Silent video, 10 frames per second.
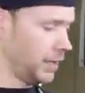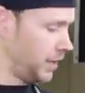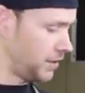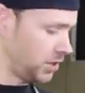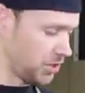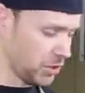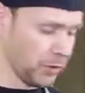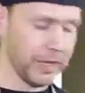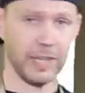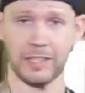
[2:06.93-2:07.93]
is to just
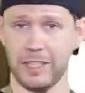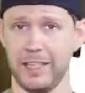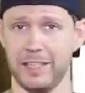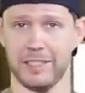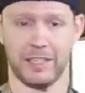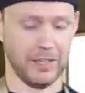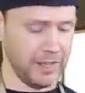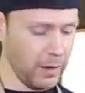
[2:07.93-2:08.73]
go ahead and lay these in here.